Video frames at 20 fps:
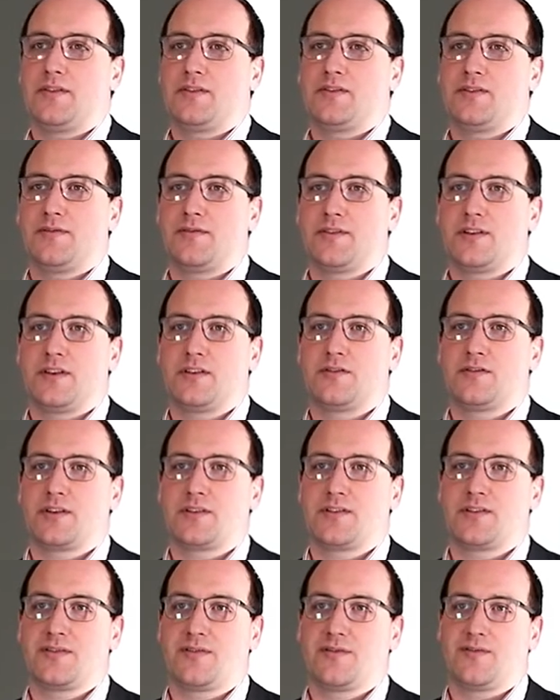because you have to
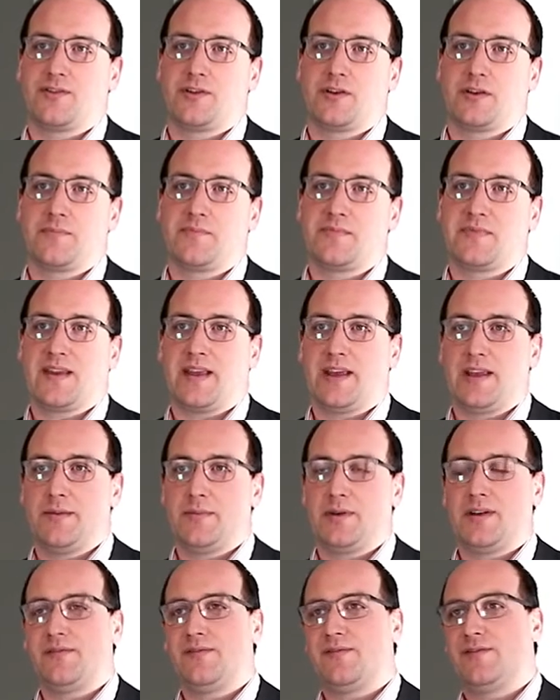adjust for
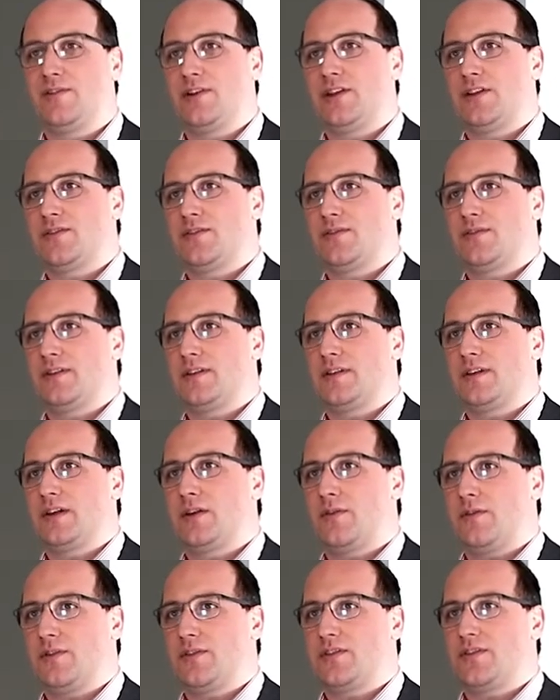time and inflation in the
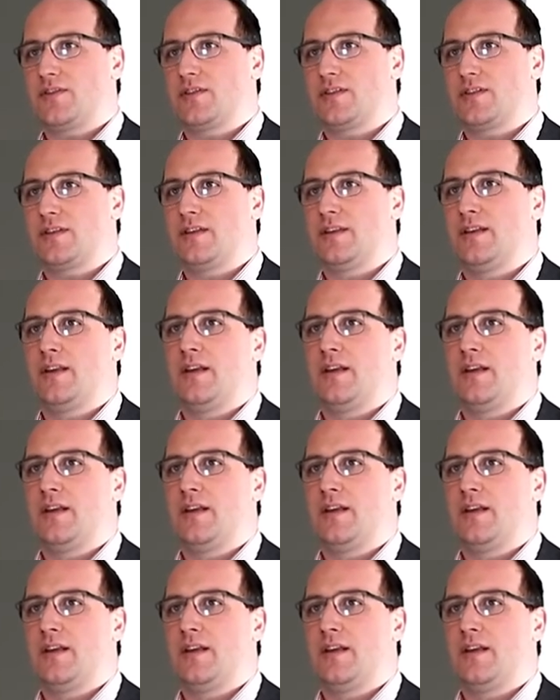costs.